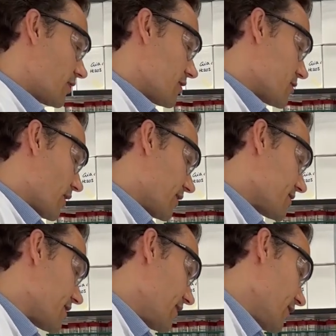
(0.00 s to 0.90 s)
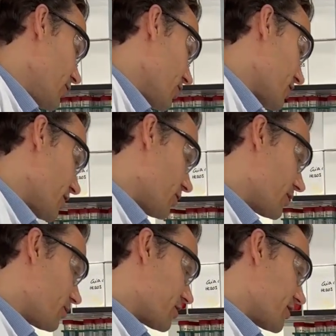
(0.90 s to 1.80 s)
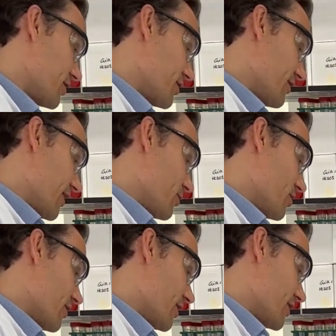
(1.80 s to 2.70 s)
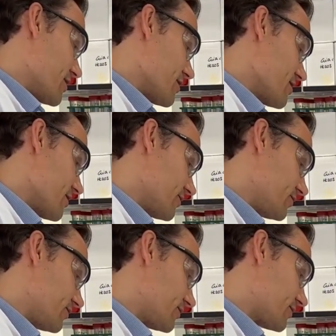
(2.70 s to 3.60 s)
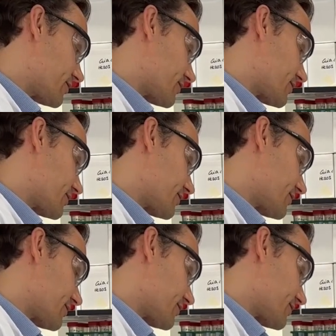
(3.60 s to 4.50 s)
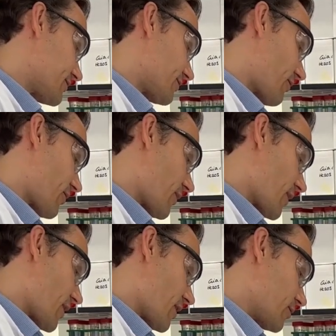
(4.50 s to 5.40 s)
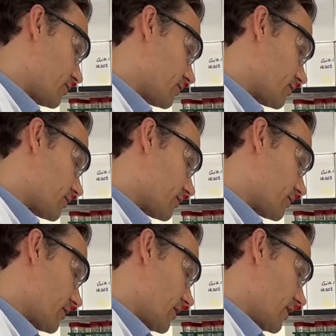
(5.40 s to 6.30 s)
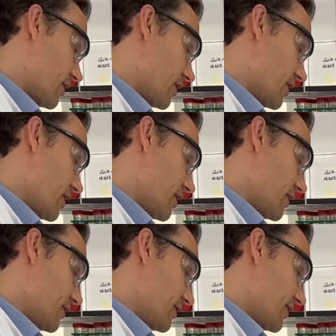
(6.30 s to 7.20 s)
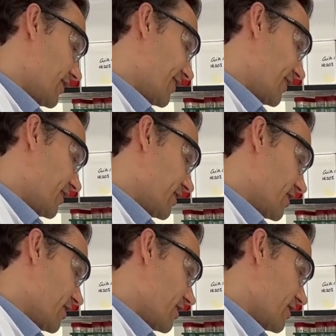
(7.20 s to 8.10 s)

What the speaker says: So malaria is a parasitic disease of humans. It's caused by a single-celled parasite or organism called